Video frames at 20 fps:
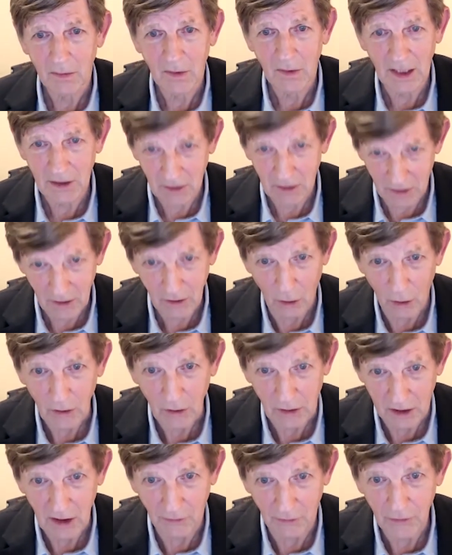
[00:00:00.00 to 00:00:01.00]
That's
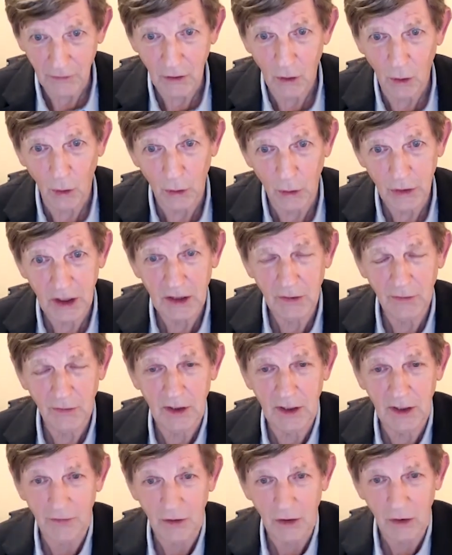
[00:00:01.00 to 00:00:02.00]
different horses for
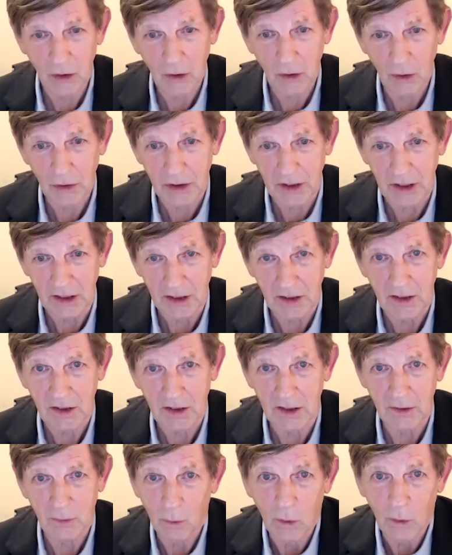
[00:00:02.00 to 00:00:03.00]
different courses.
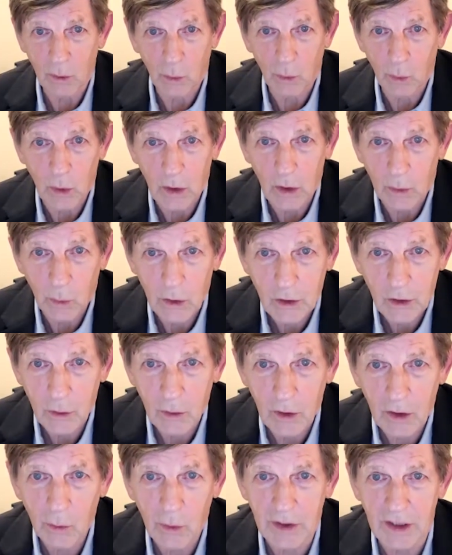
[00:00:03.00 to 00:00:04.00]
What's
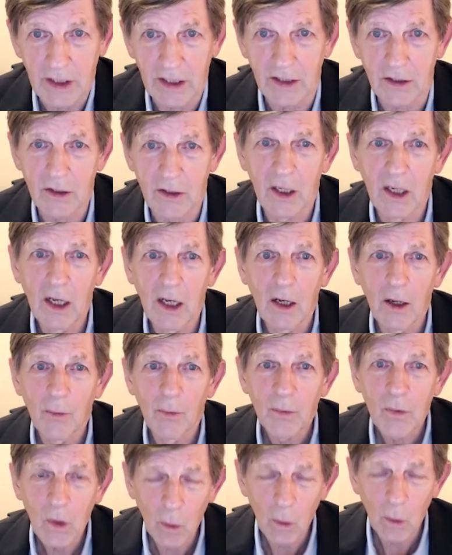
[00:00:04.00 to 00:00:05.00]
wrong with this?
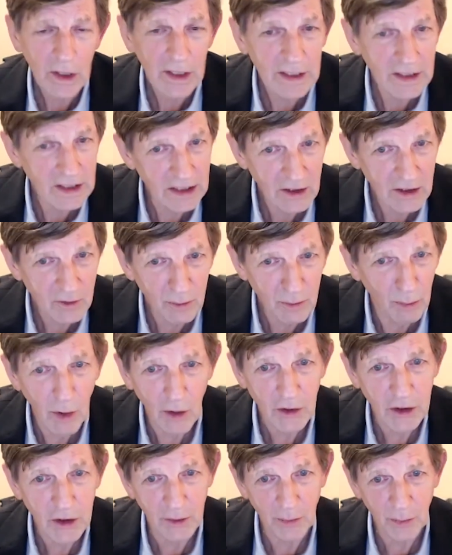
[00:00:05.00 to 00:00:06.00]
Why is this
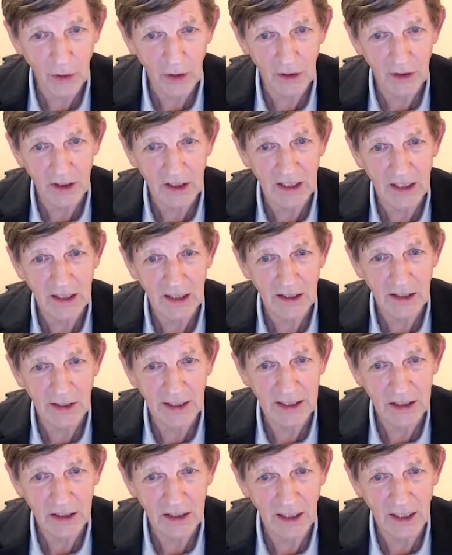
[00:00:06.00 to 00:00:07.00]
multi-product
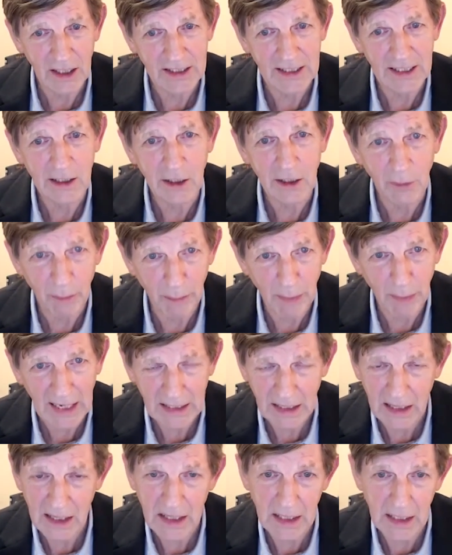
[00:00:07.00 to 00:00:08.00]
integration idea a
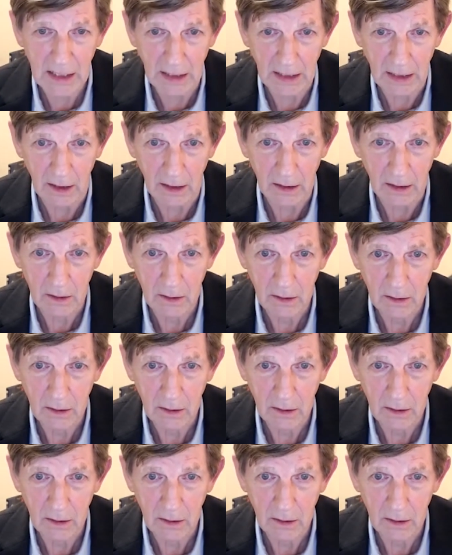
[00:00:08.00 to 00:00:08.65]
bad thing?